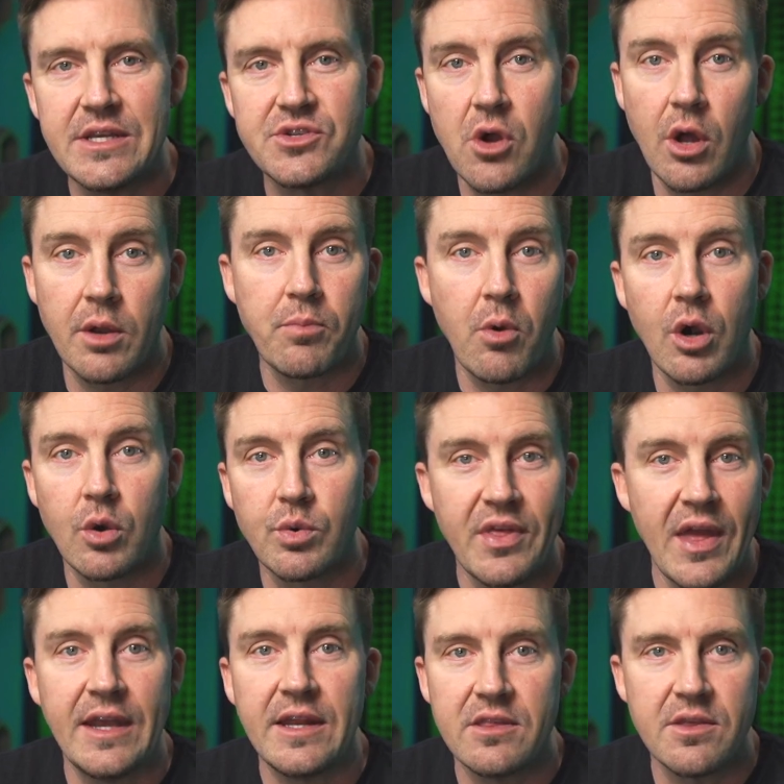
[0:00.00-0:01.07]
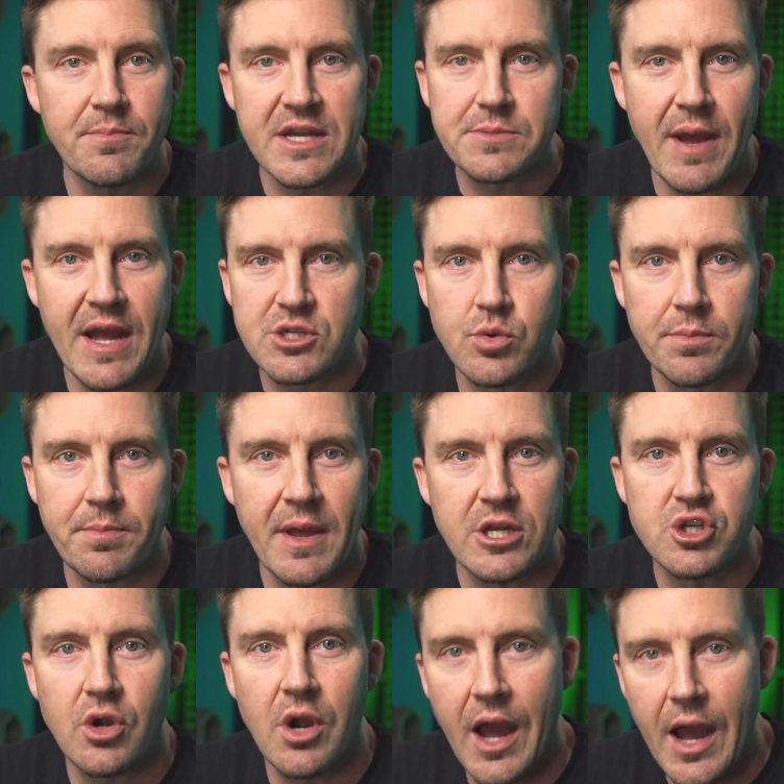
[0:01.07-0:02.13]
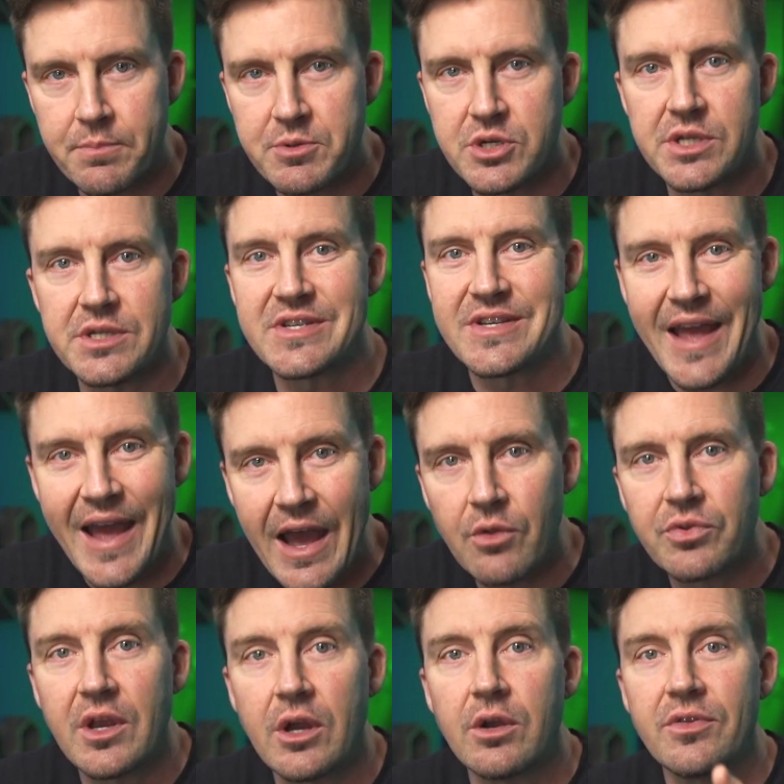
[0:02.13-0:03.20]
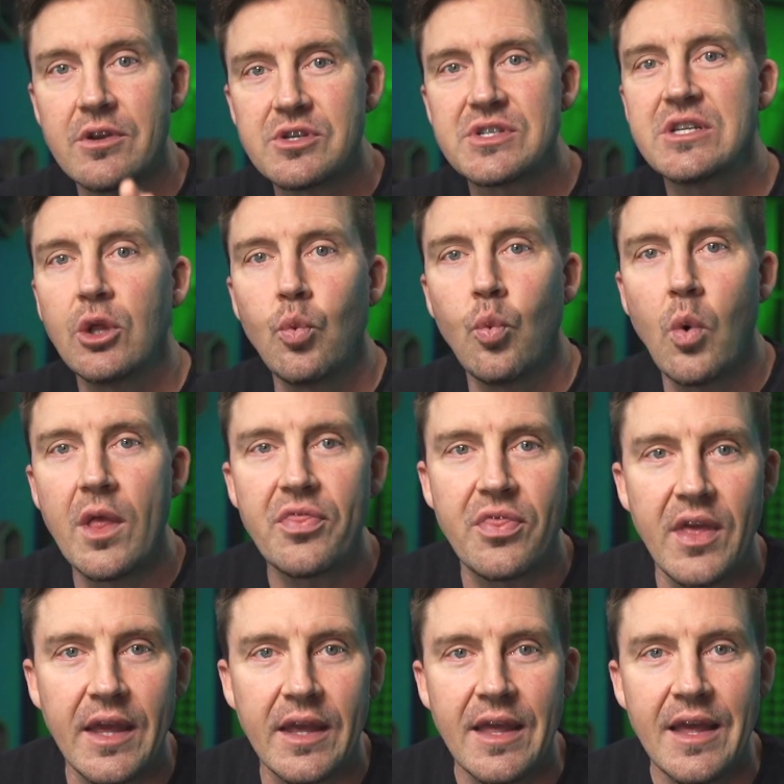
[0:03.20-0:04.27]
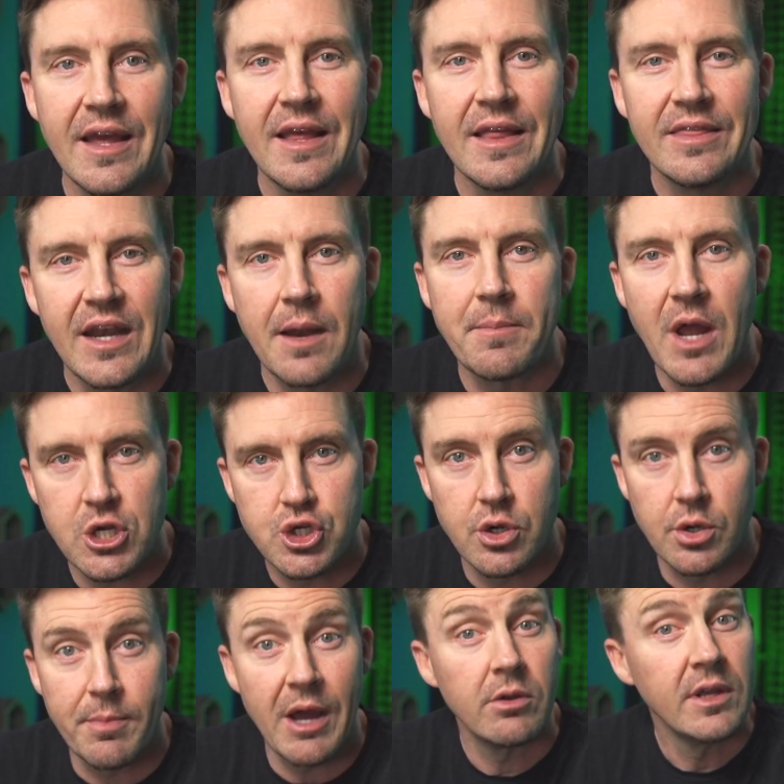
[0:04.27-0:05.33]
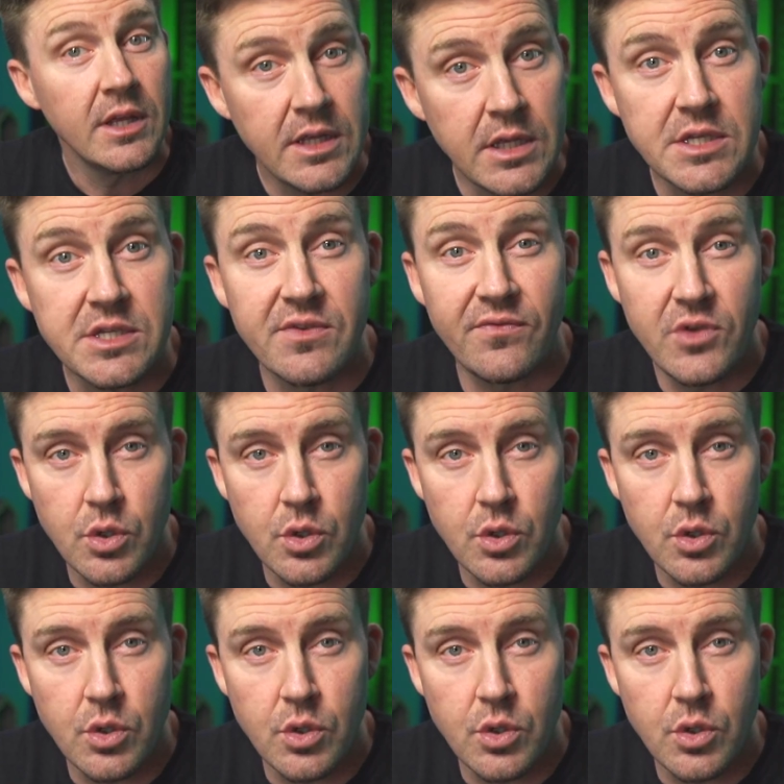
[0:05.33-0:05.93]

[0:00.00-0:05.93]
is on par with any of the best password manager options out there, there's still one thing that I'm not sure about, ease of